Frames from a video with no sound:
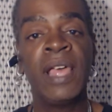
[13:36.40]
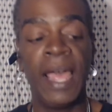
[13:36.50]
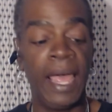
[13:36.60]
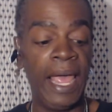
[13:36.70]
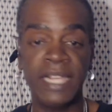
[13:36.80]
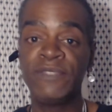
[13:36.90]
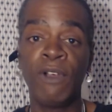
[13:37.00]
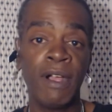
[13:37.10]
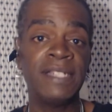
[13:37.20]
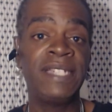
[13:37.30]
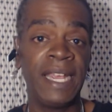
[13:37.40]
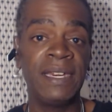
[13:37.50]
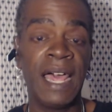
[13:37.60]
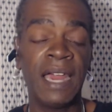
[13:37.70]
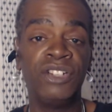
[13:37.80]
as far as
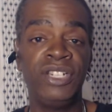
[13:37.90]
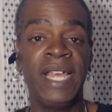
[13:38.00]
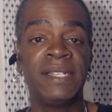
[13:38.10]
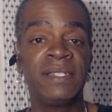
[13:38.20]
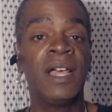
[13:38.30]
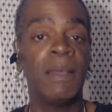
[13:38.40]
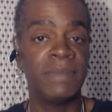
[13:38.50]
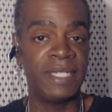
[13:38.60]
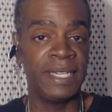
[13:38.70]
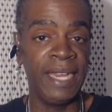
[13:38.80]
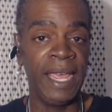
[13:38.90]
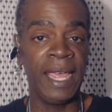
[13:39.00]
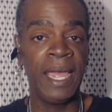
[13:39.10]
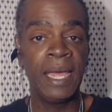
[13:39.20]
technology has come today,